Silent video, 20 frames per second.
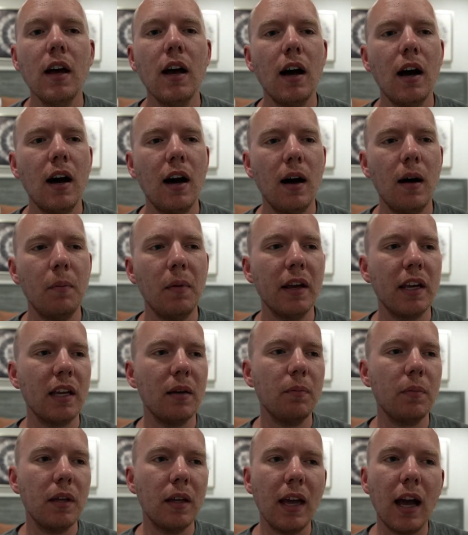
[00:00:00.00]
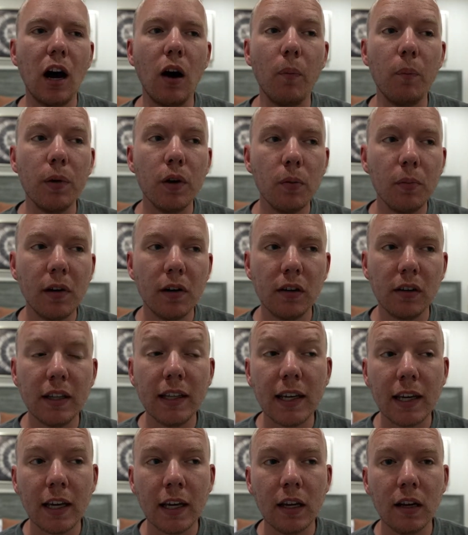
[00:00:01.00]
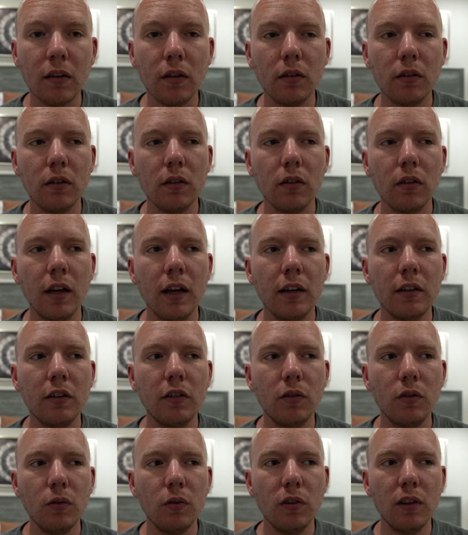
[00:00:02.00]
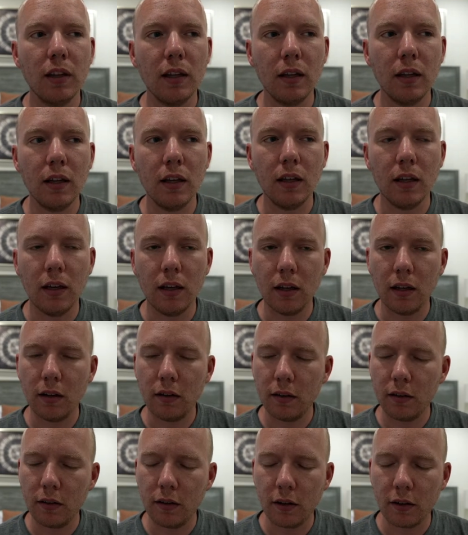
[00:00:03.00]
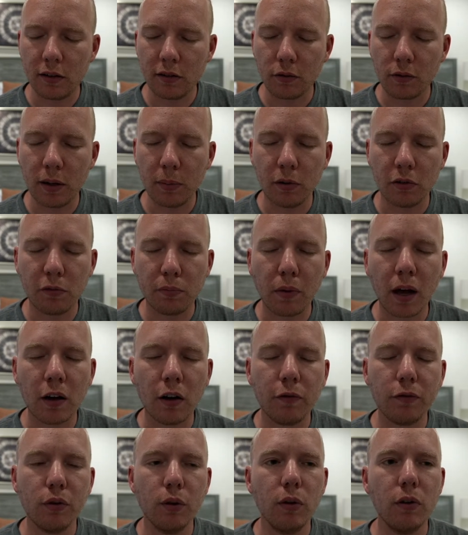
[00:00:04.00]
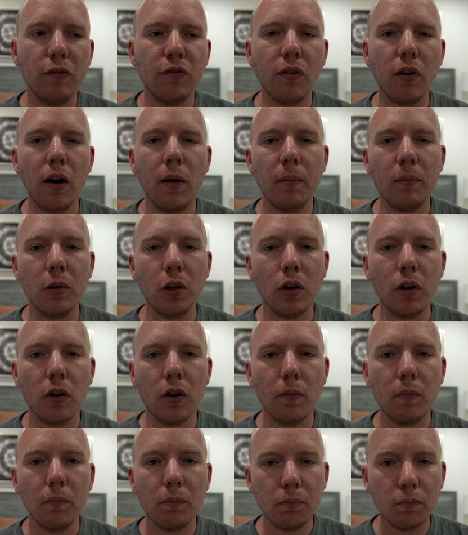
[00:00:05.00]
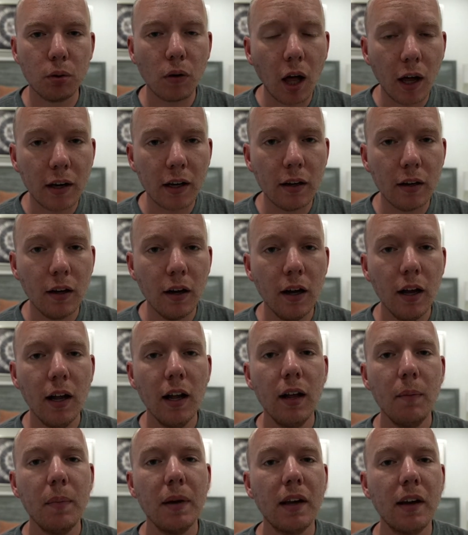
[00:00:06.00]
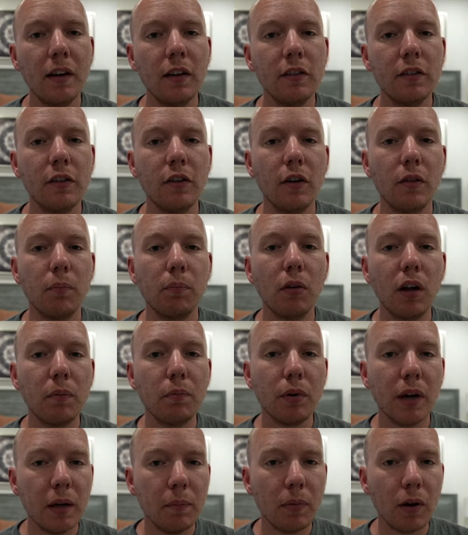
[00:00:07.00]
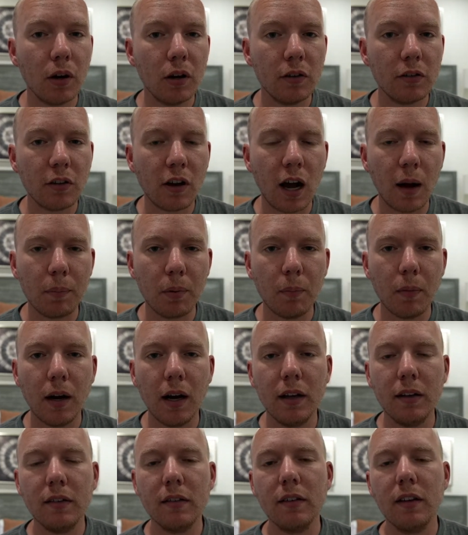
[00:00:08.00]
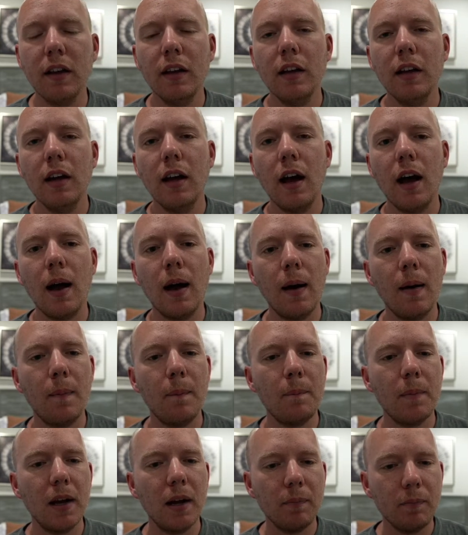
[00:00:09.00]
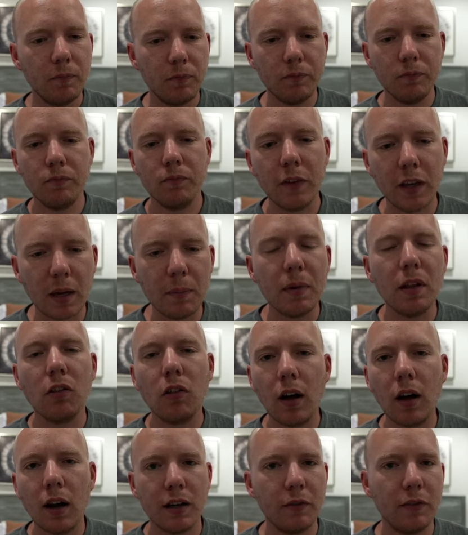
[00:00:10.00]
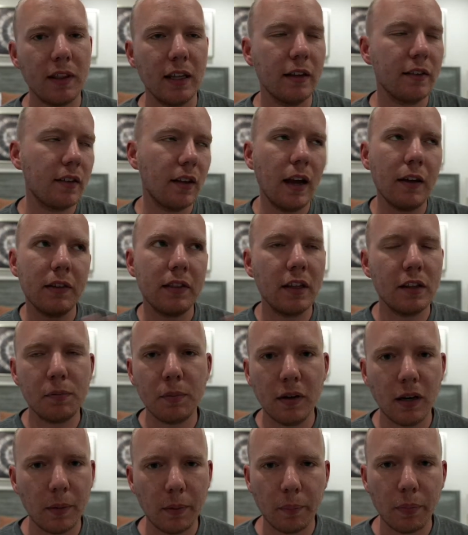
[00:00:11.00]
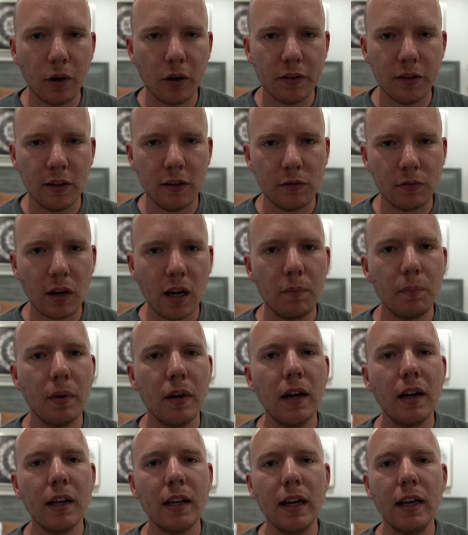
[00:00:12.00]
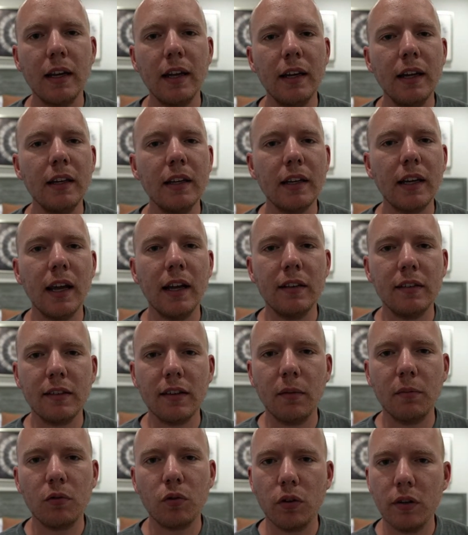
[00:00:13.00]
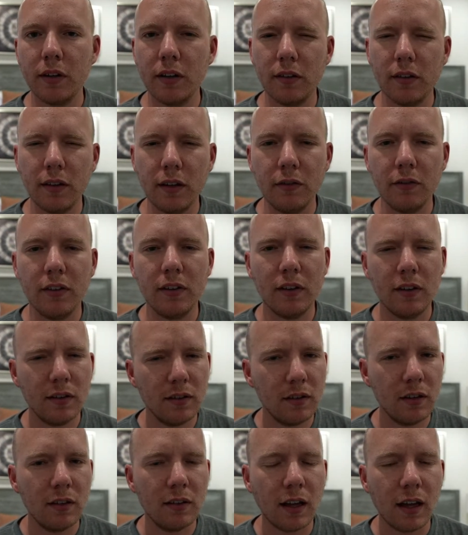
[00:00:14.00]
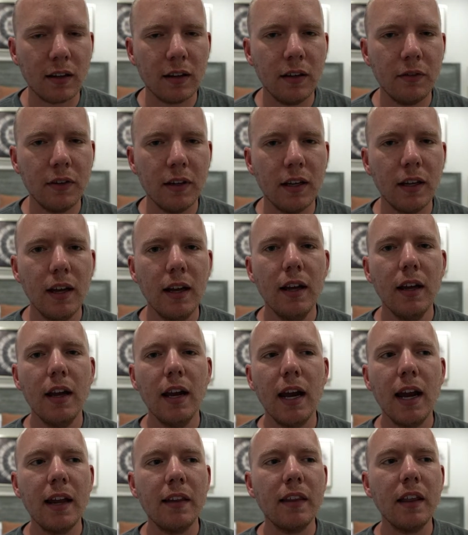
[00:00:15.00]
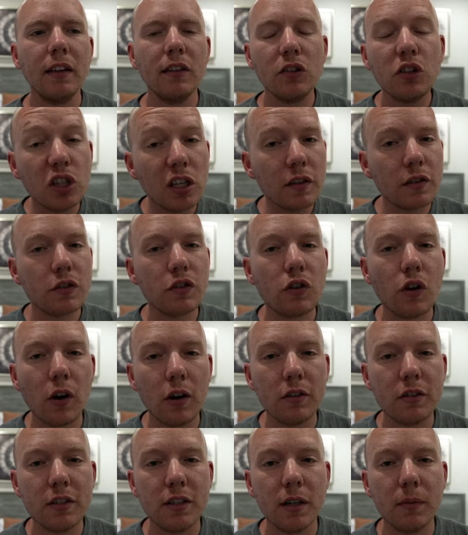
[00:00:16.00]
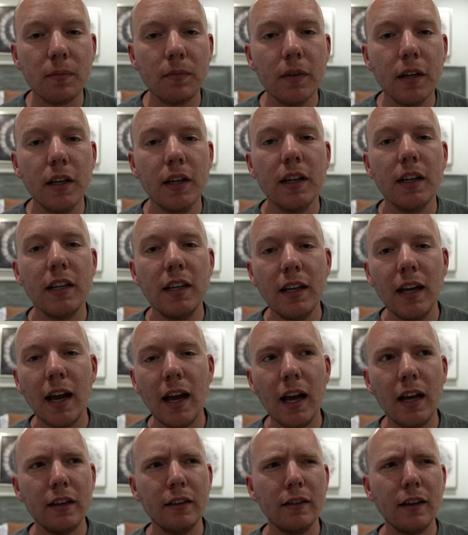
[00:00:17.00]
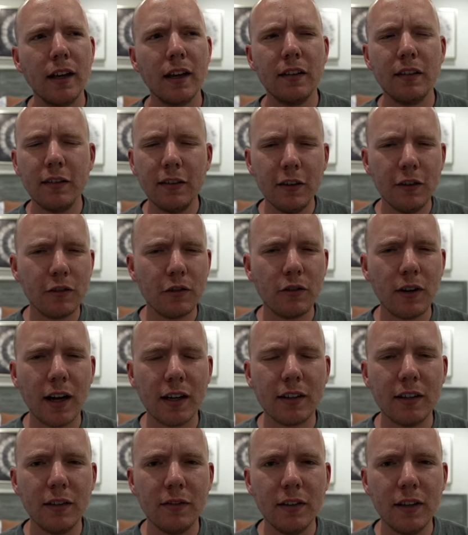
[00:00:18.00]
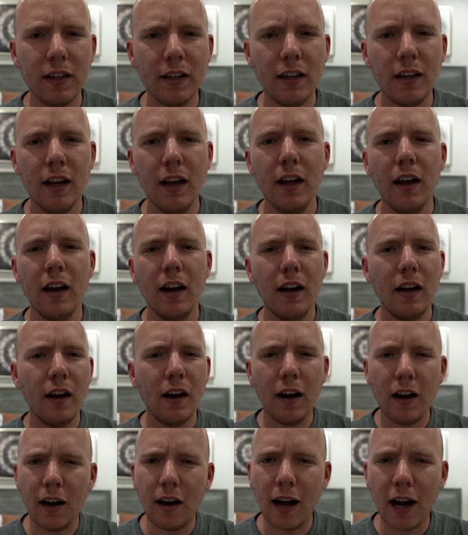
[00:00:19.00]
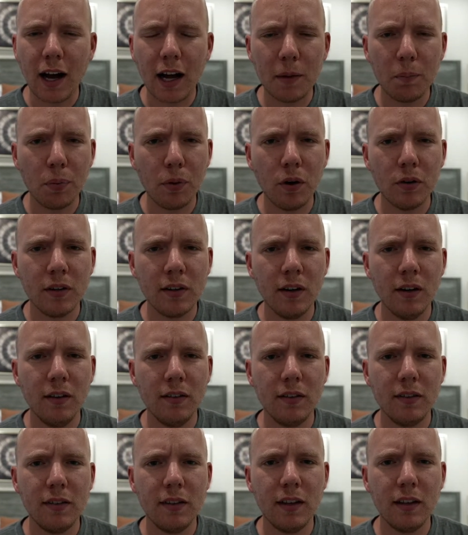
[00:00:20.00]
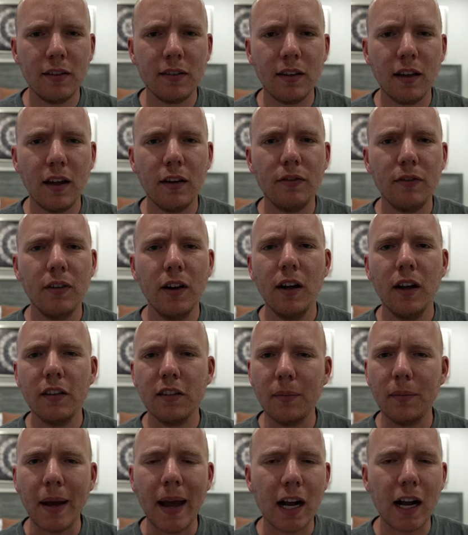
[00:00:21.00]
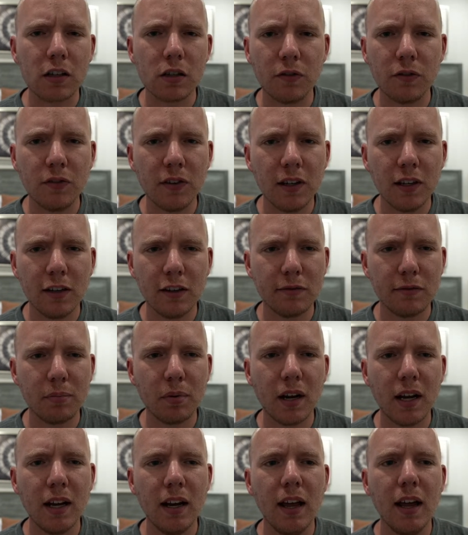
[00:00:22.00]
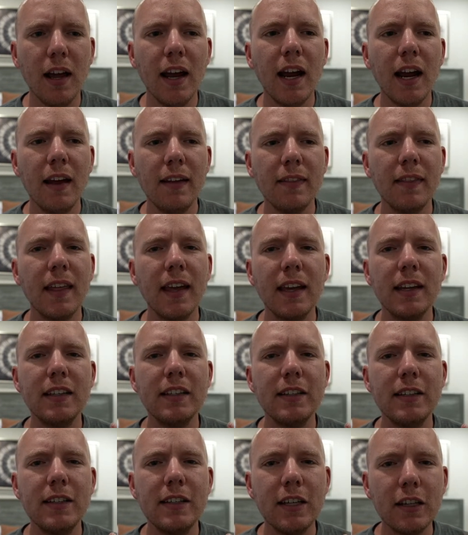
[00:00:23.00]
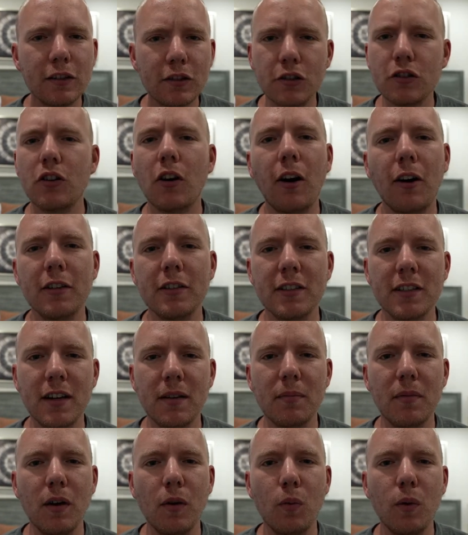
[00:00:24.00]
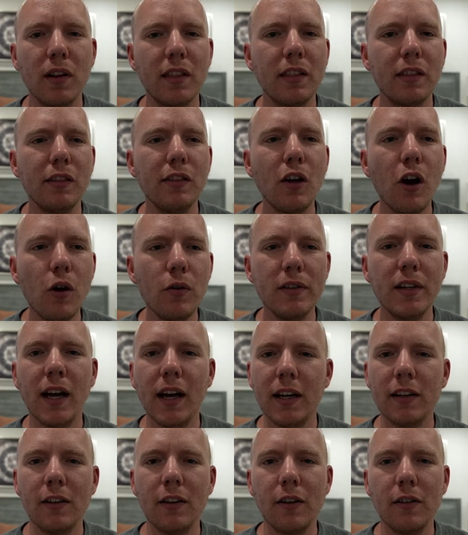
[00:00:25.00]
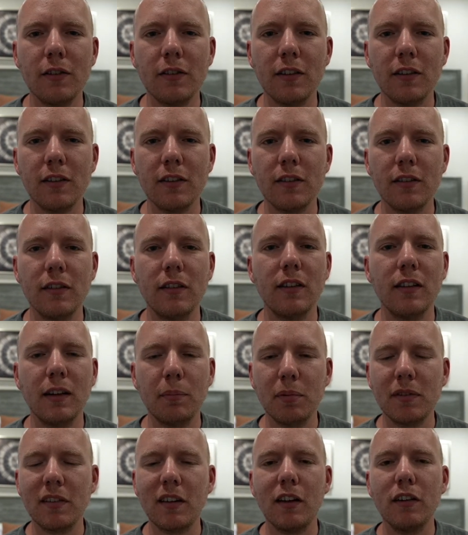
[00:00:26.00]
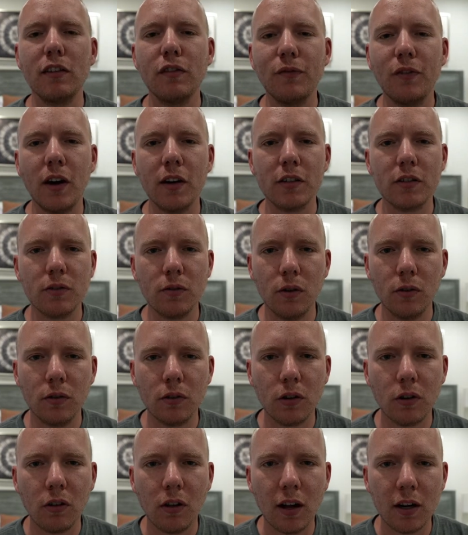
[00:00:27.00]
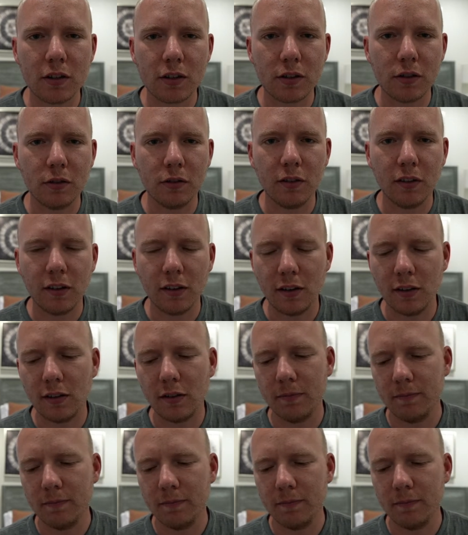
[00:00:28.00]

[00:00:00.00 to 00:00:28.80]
It can be albumin leaking into the cerebral spinal fluid from your blood because your blood-brain barrier is compromised. It can be a lot of different things. Everything's made up of proteins, right? But it indicates some sort of disease activity, and they discharged him. He had like seizure activity, high protein in his CSF, some atrophy in his brain, and they discharged him with no diagnosis besides functional neurological disease.